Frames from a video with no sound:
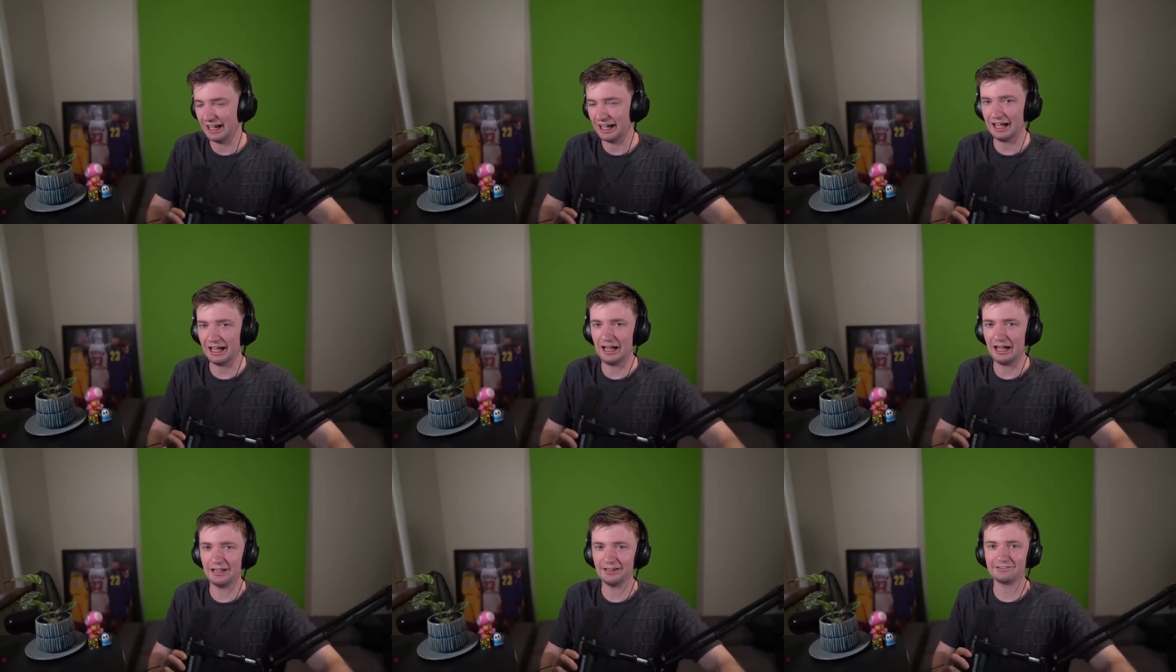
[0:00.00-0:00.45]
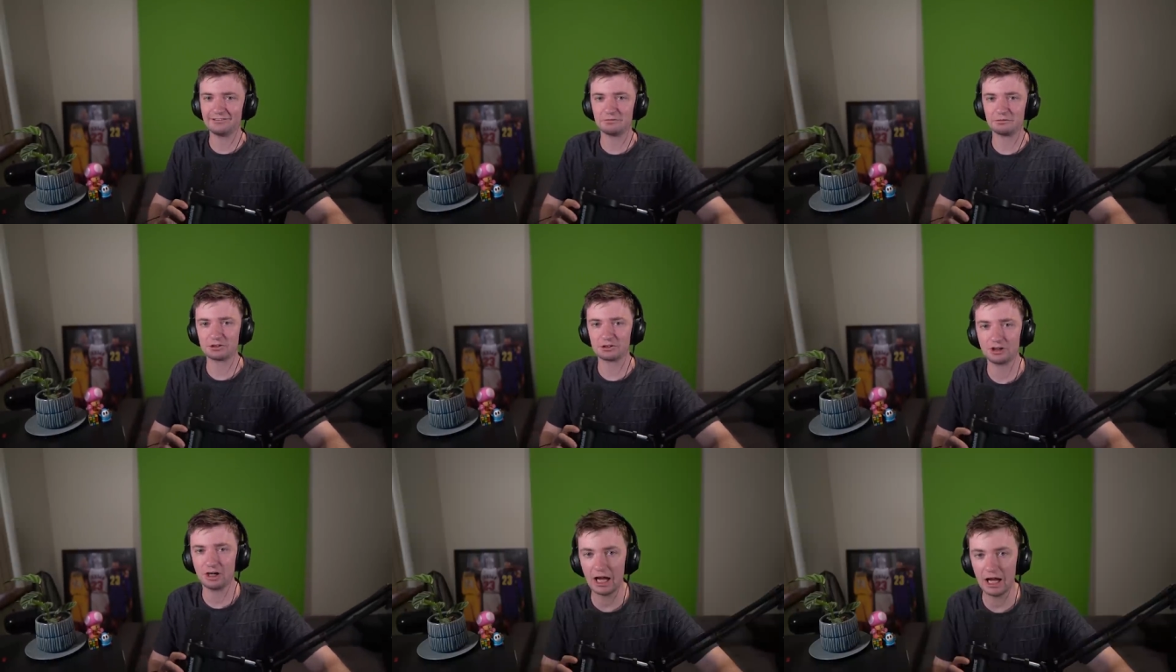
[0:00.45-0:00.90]
Uh,
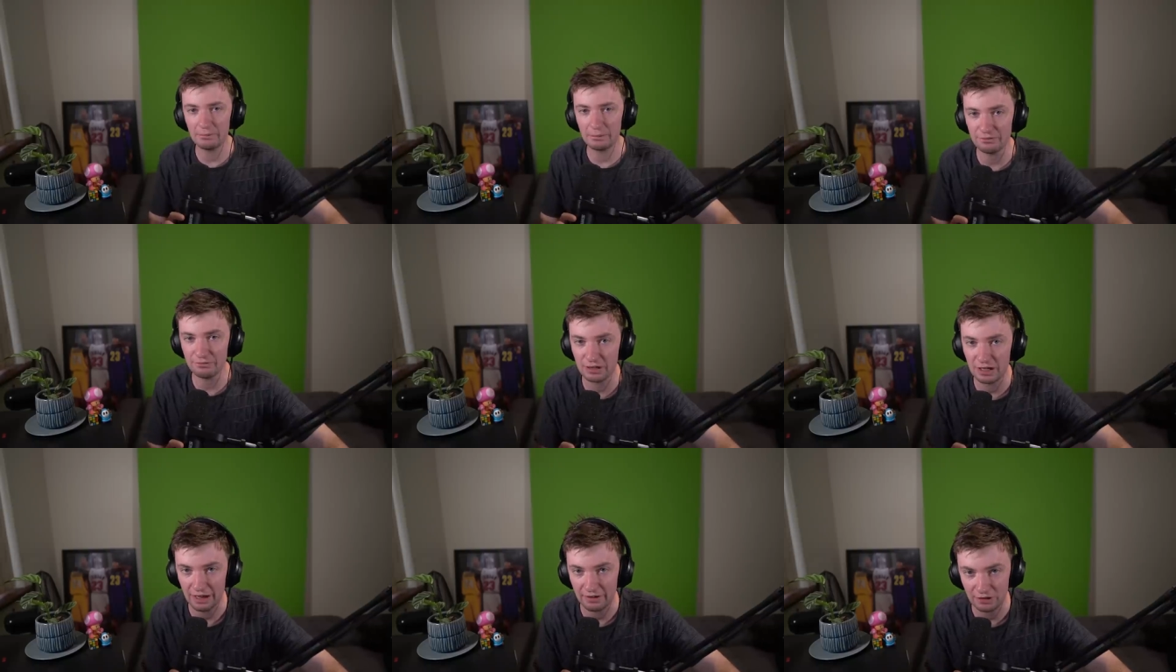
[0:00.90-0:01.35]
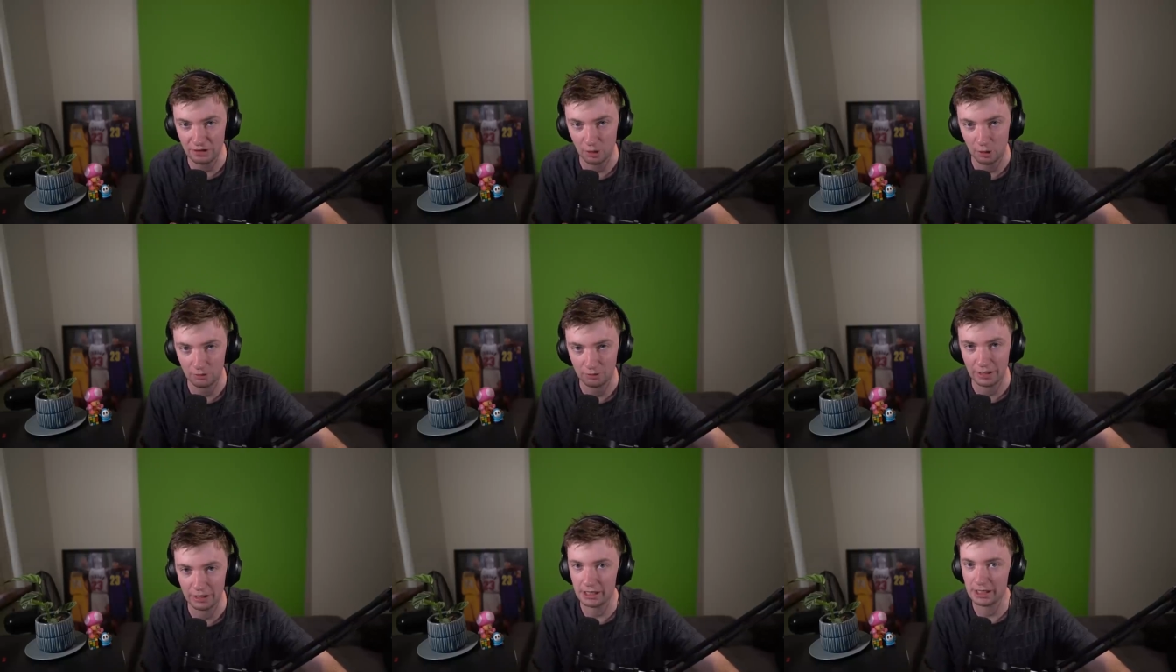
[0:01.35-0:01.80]
subscribe if you haven't
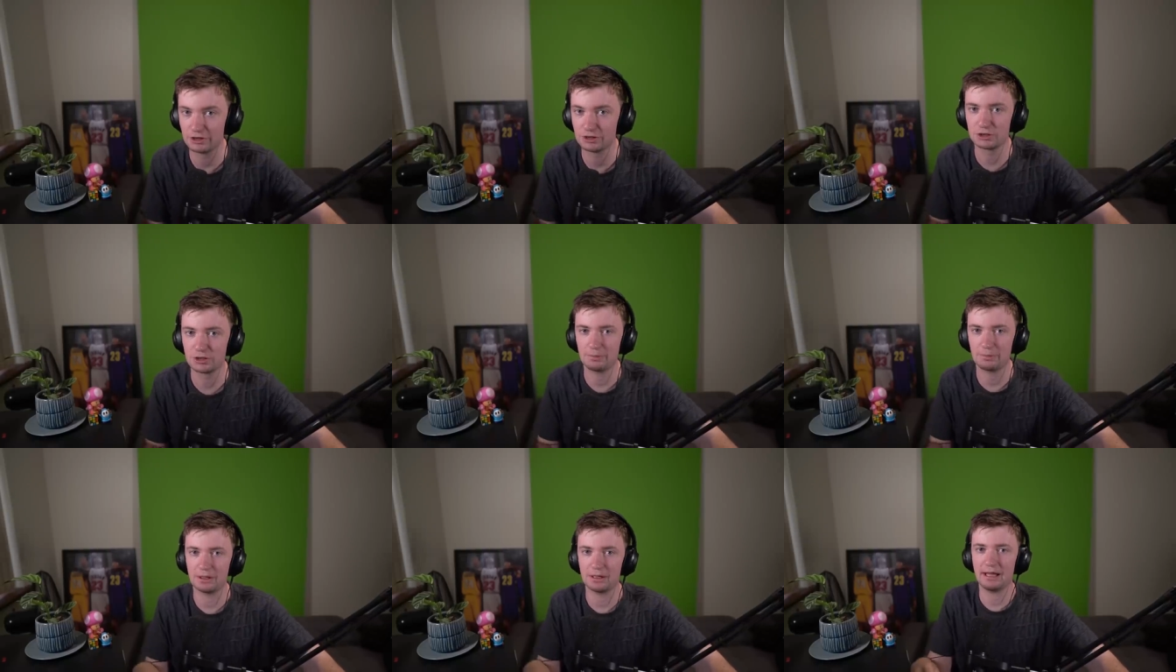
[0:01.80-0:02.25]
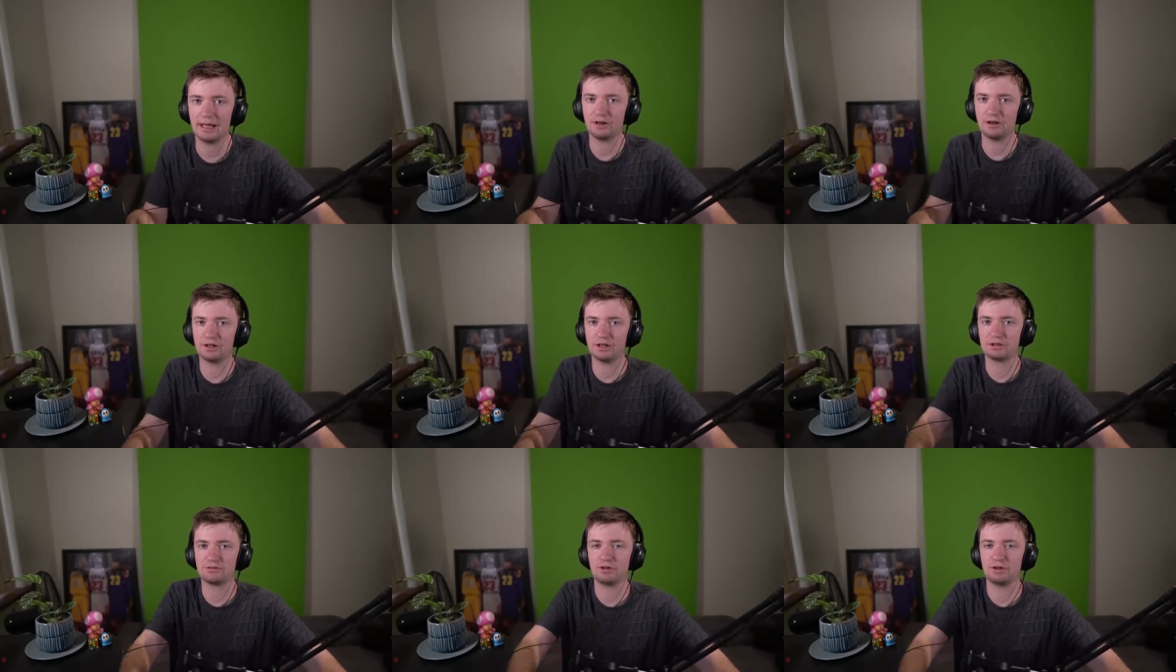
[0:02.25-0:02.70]
already and drop a
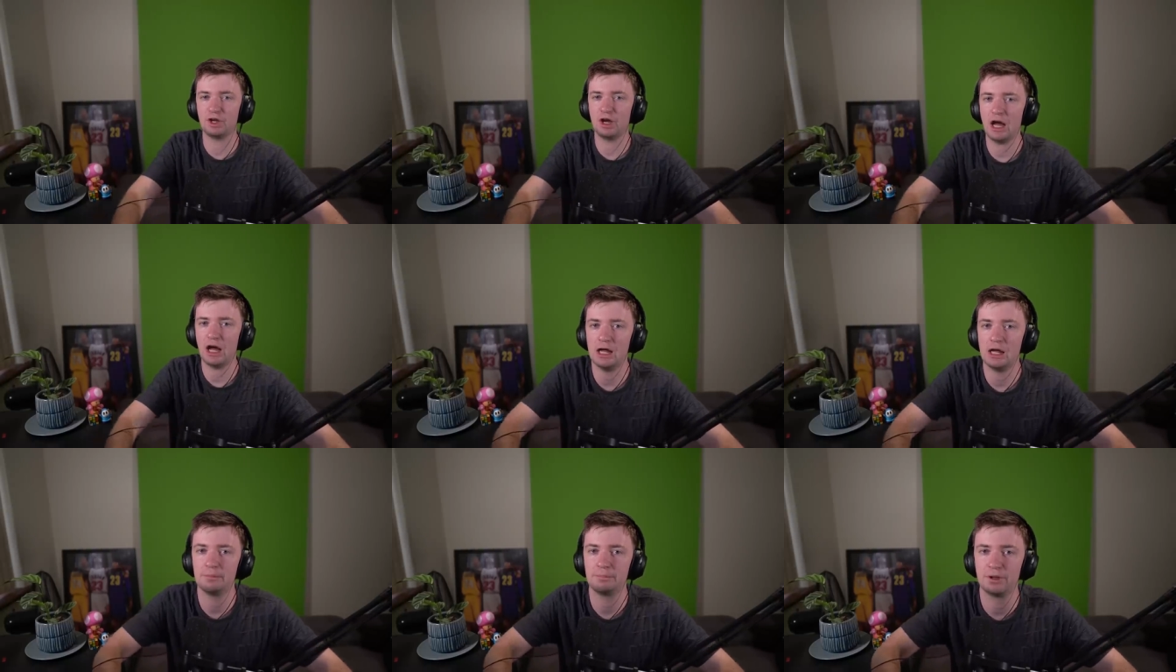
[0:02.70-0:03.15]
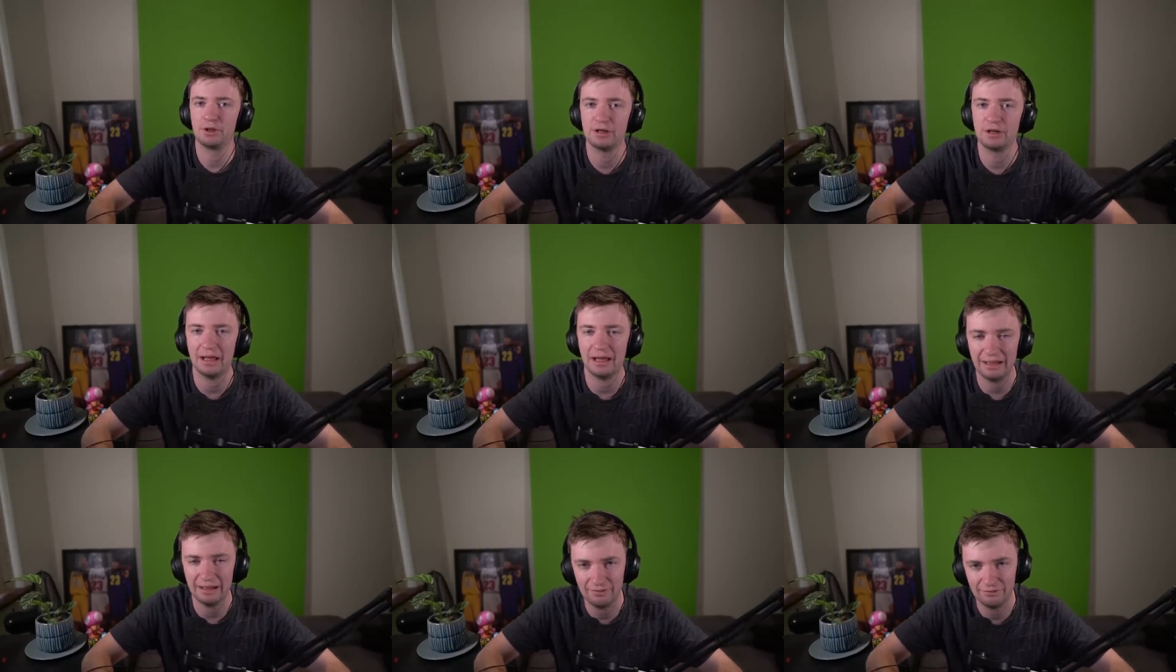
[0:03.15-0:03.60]
like on this video. I
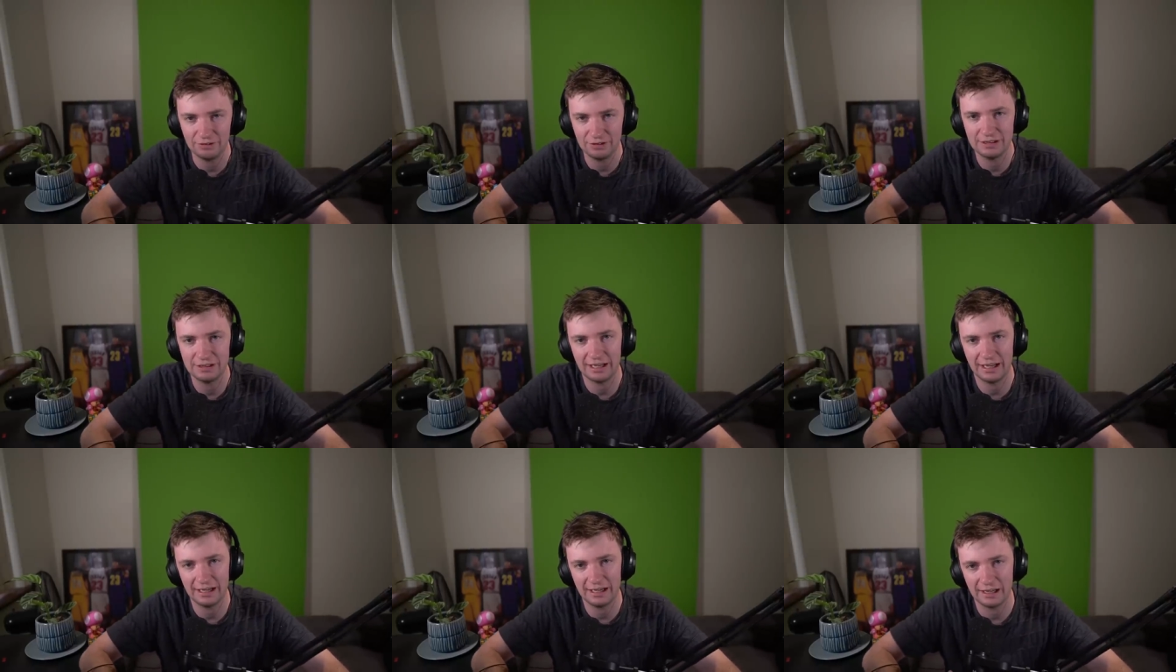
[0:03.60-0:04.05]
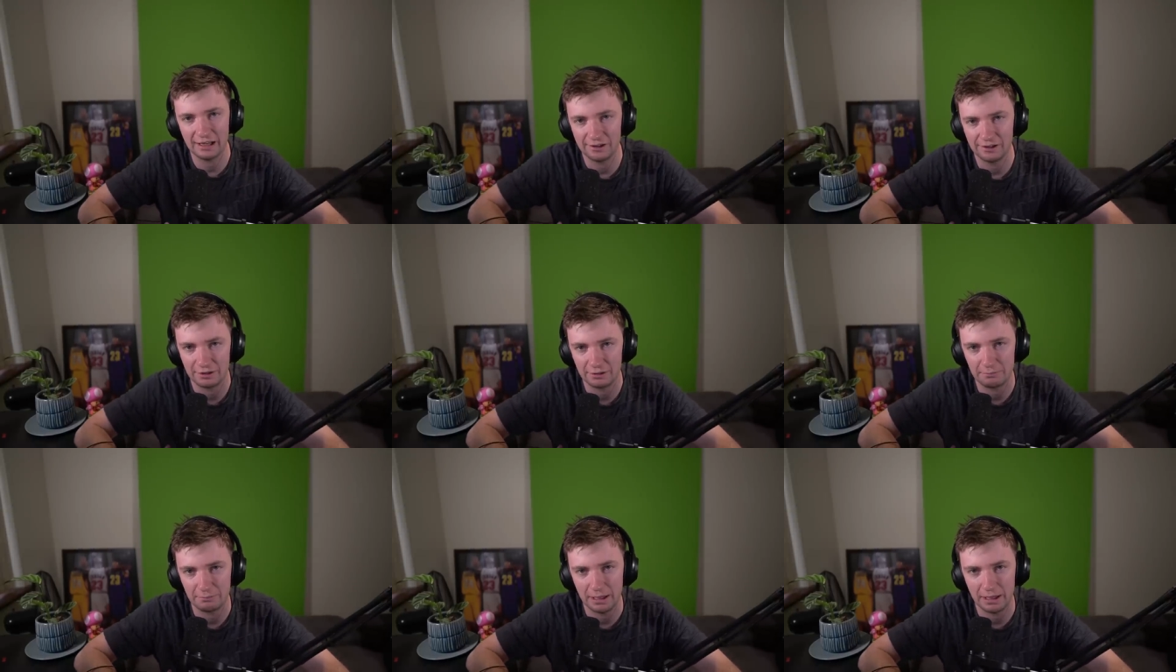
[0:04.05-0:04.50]
upload every day
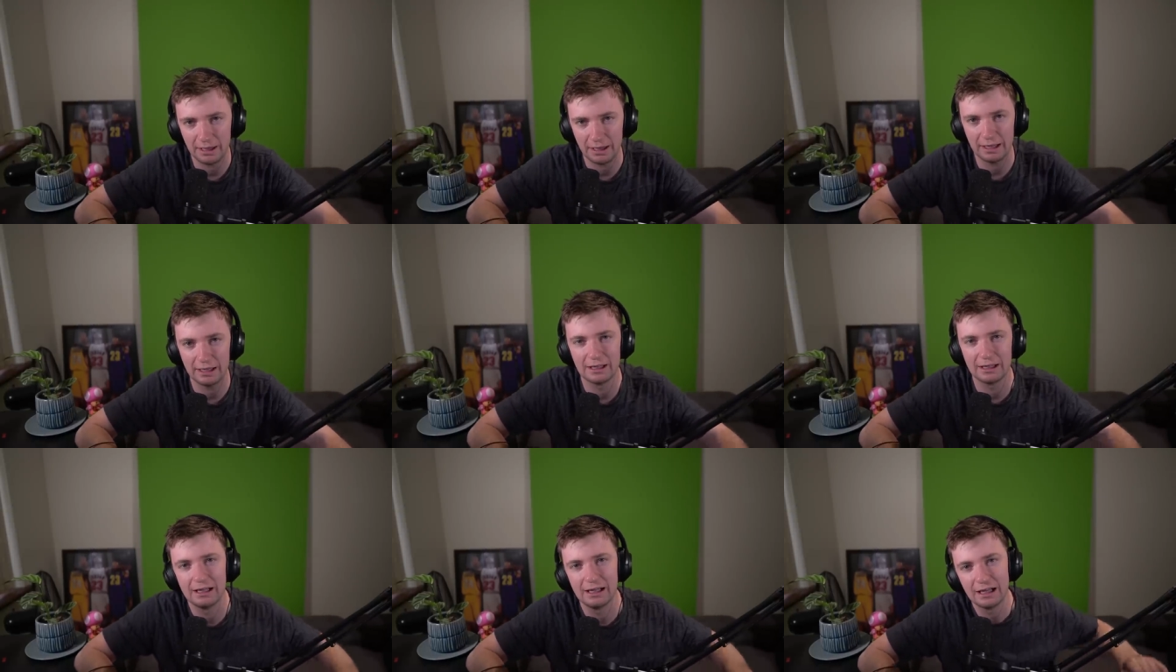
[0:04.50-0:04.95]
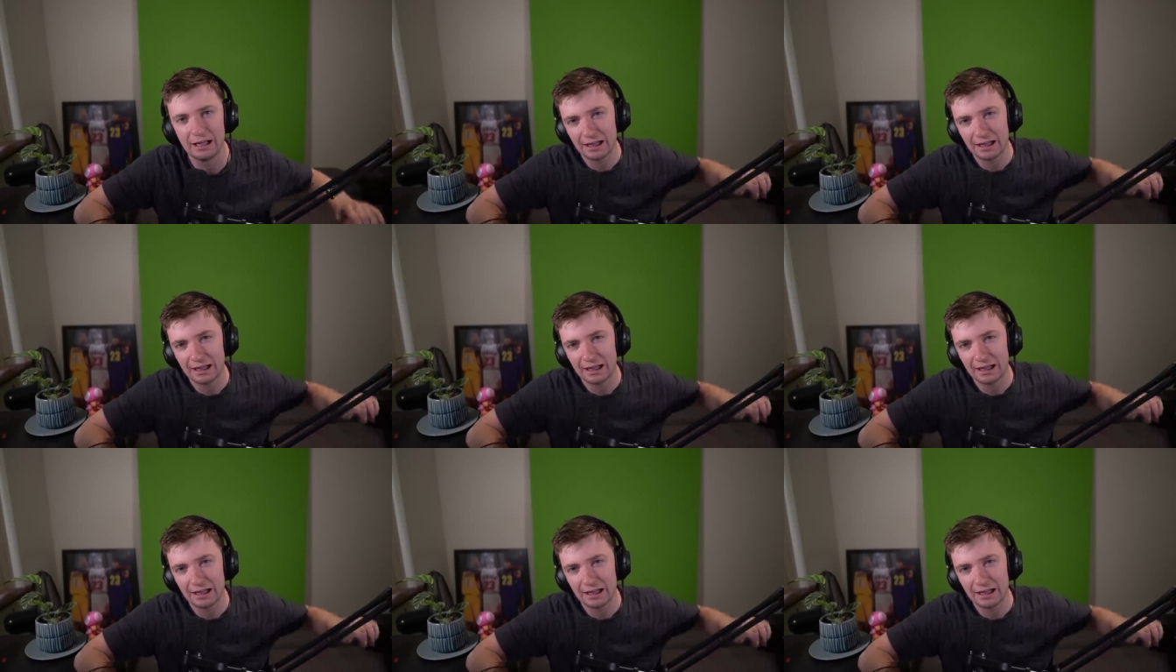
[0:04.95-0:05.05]
other than Monday.